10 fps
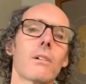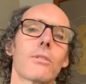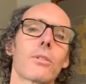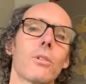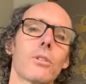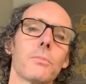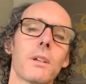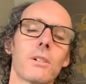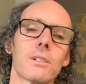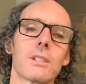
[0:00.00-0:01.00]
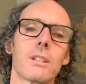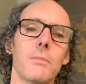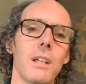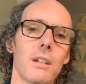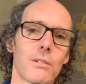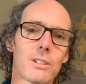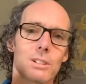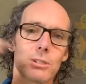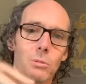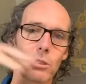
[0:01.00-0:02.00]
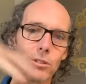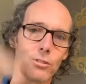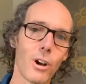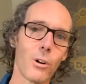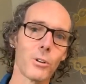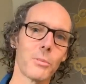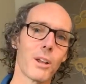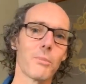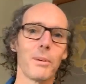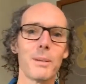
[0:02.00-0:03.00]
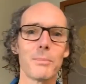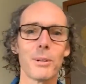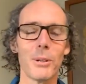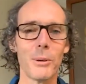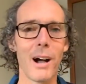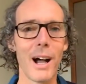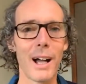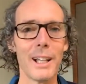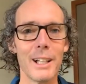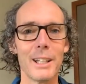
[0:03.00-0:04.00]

of course, because the media is still controlled by the people who are